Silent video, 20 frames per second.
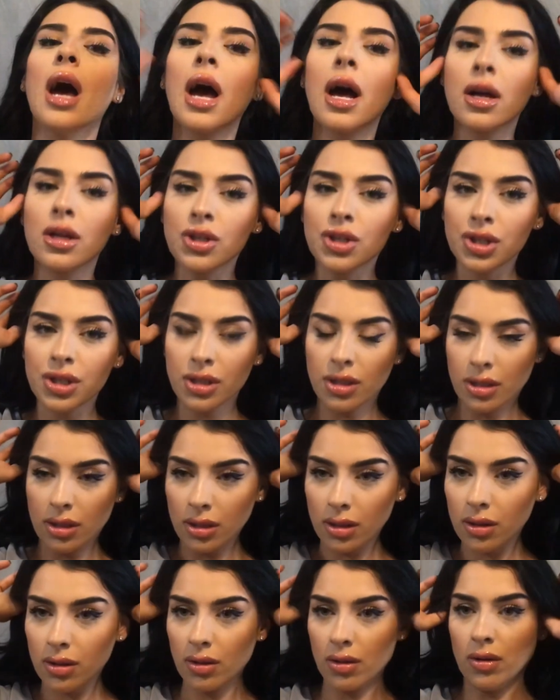I'll just
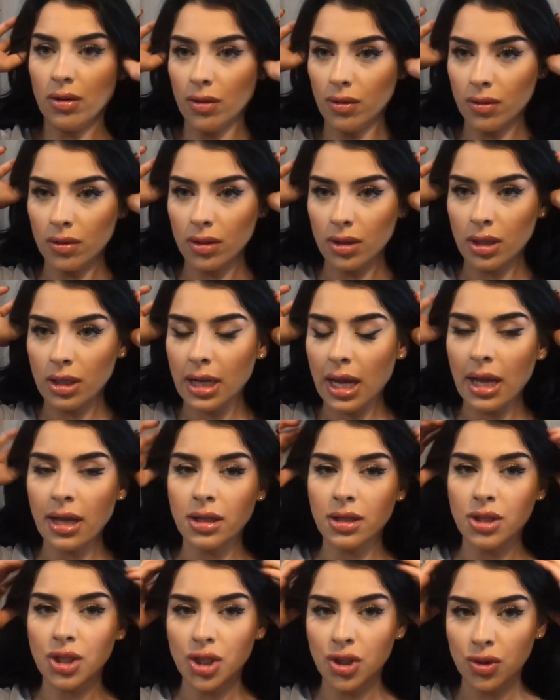go
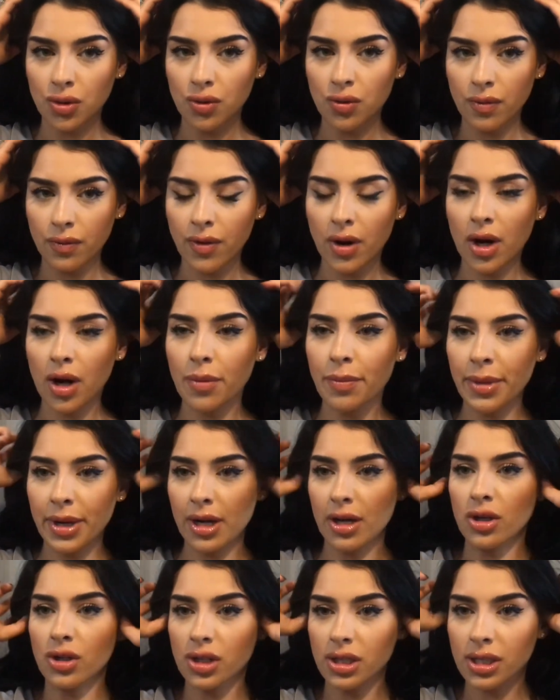not too far up
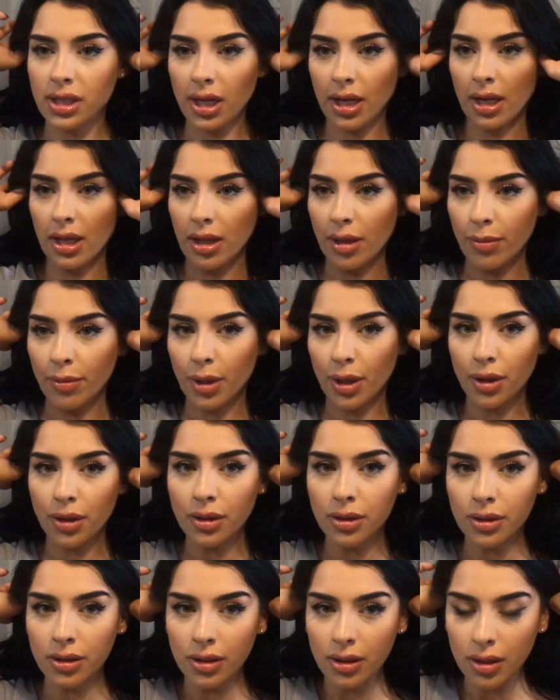here, just like in the
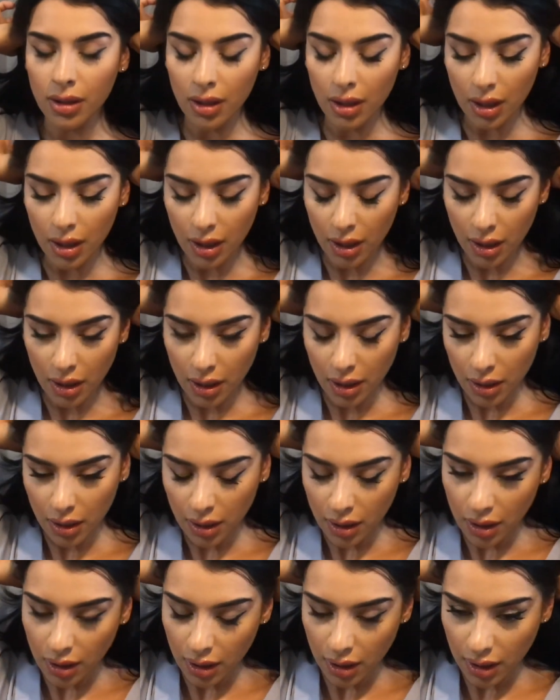middle,
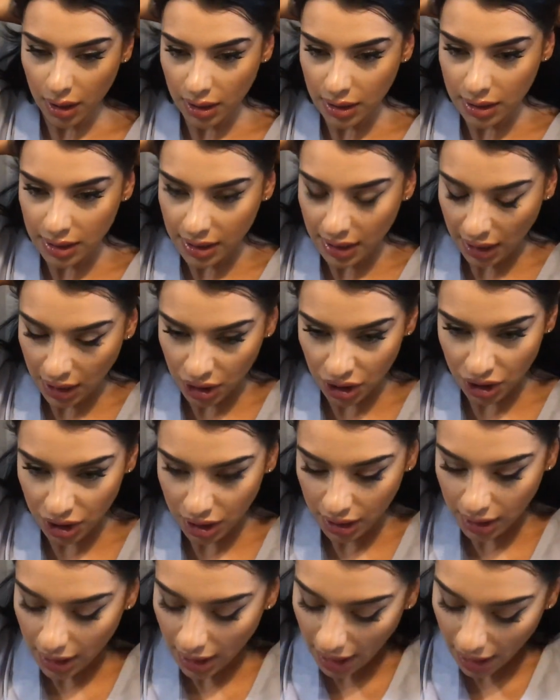and
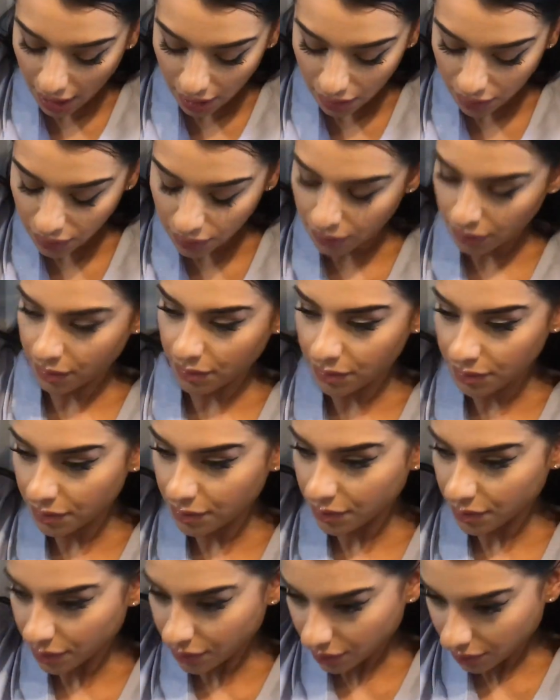section it out.
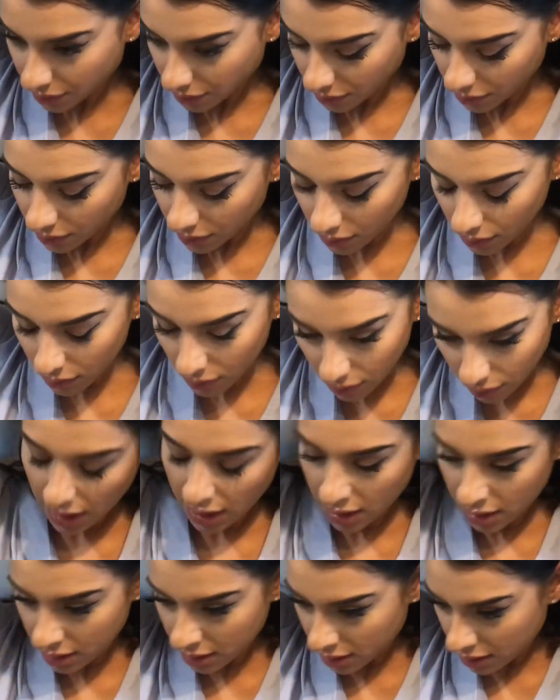
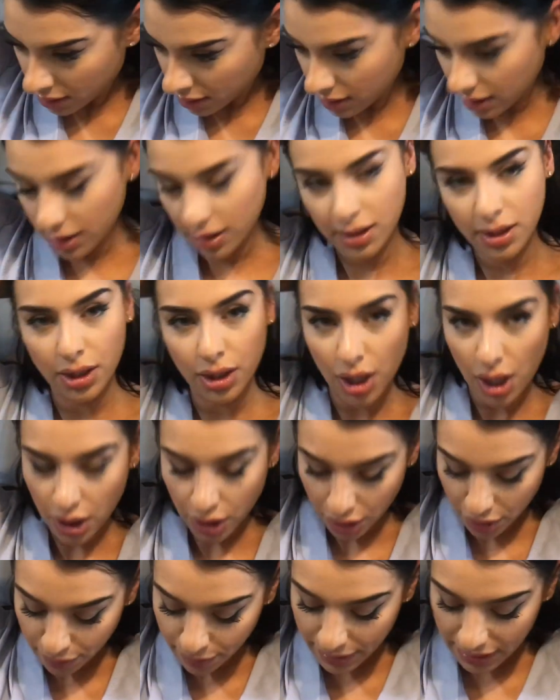And this is the
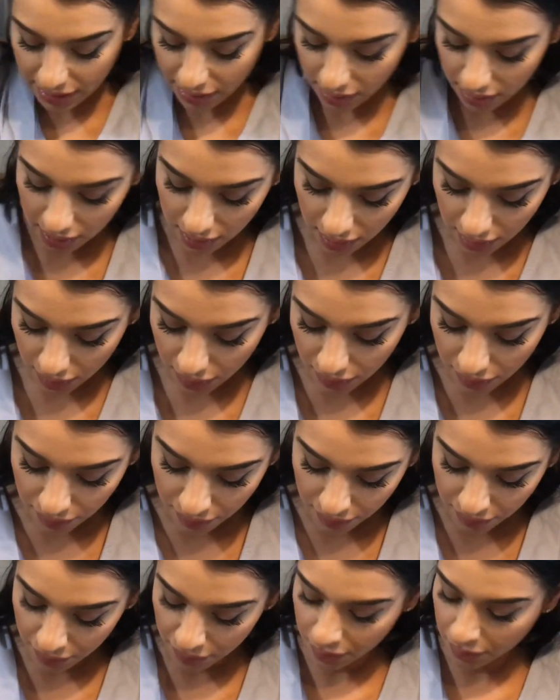longer piece, so
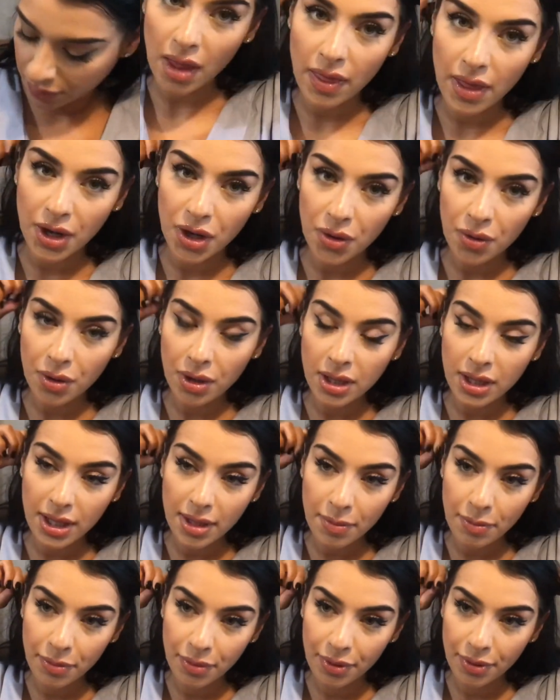and then you
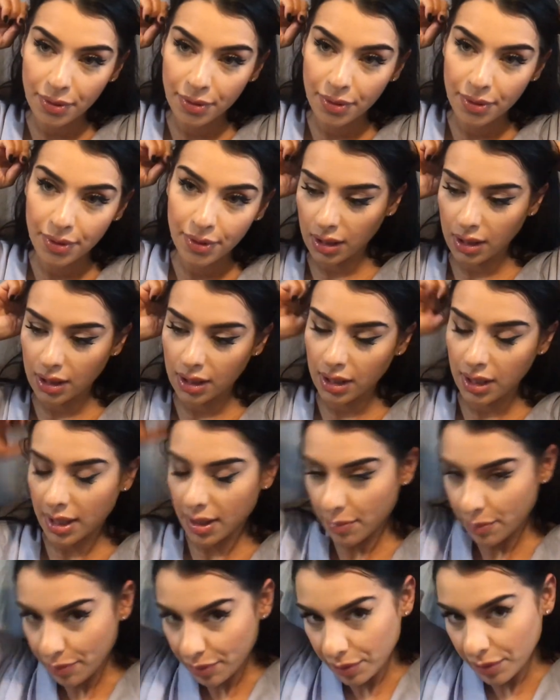clip,
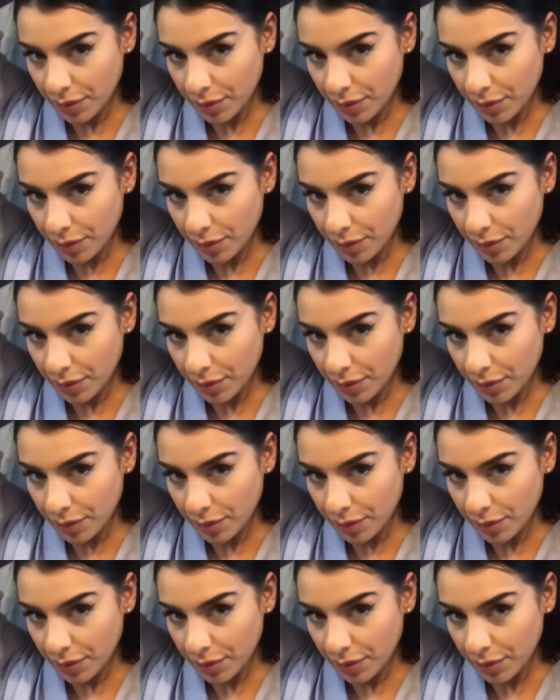clip,